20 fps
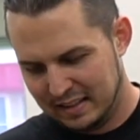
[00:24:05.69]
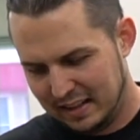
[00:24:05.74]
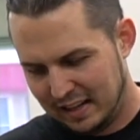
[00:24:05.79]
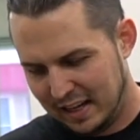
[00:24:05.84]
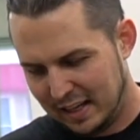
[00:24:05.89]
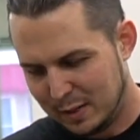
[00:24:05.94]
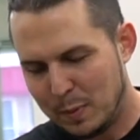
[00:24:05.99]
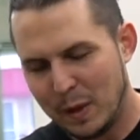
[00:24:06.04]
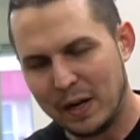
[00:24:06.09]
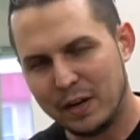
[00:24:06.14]

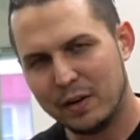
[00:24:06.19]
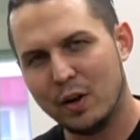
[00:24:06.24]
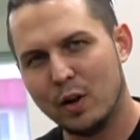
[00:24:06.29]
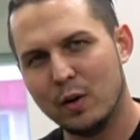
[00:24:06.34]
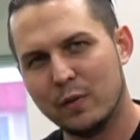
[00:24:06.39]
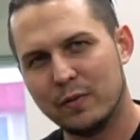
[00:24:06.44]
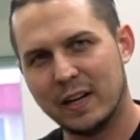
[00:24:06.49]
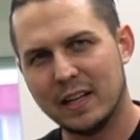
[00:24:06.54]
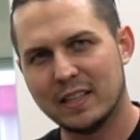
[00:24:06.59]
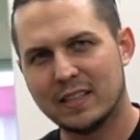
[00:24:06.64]
It's better to
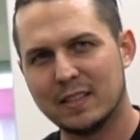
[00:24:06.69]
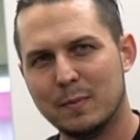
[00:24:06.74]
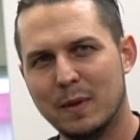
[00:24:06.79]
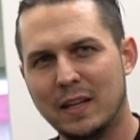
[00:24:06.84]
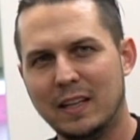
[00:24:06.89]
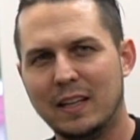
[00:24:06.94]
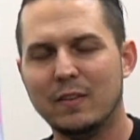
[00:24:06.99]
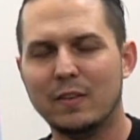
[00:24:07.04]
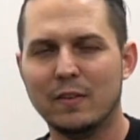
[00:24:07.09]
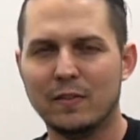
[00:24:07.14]

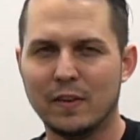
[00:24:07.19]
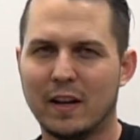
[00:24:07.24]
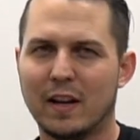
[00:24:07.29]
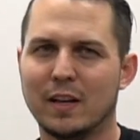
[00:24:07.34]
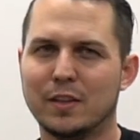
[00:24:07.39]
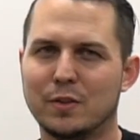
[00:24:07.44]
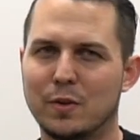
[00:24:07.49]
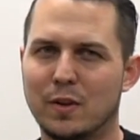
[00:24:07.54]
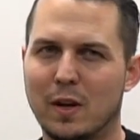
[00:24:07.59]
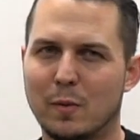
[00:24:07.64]
overestimate, even if it
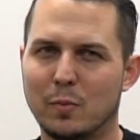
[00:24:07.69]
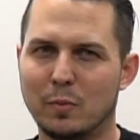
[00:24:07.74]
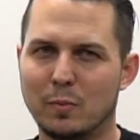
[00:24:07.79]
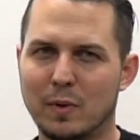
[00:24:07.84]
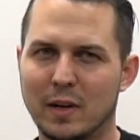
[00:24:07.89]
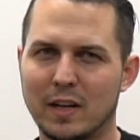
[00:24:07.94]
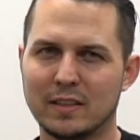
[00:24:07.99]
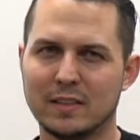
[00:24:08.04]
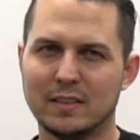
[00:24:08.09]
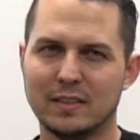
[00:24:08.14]
costs you a couple
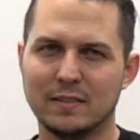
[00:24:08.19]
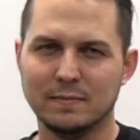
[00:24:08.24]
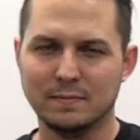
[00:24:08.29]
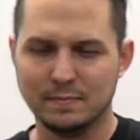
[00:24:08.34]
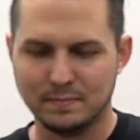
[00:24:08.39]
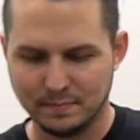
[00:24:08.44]
bucks.